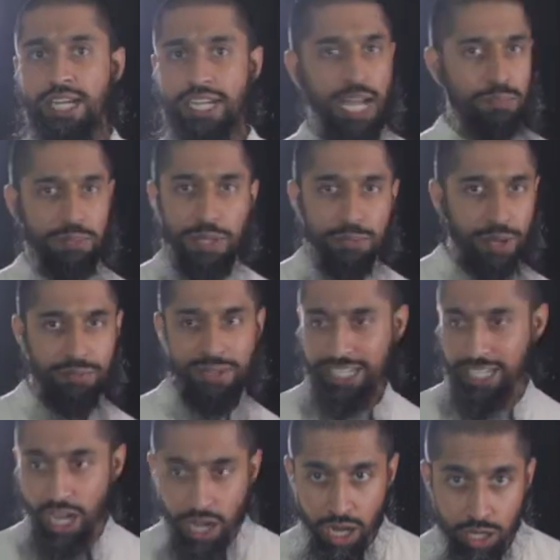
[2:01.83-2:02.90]
I got people, I'm
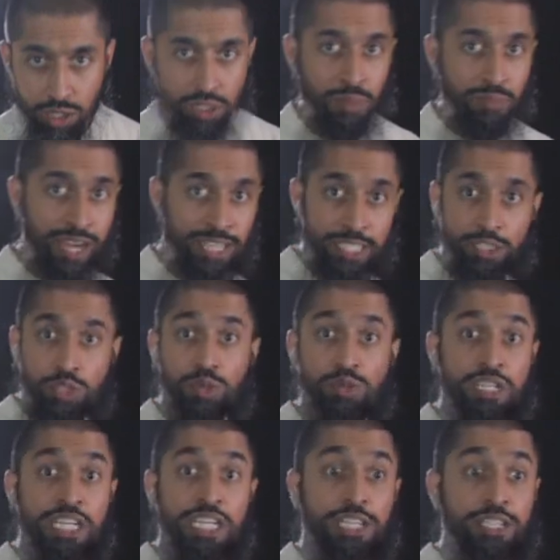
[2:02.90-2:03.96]
like, oh, come on, let's
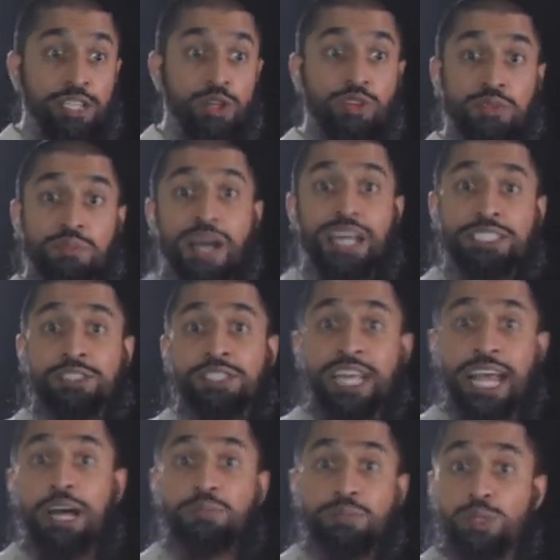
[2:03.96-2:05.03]
go. The Uthmani is going to
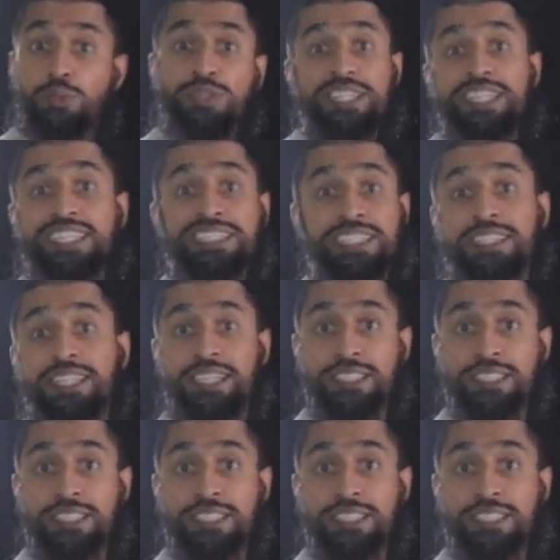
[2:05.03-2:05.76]
help you with this and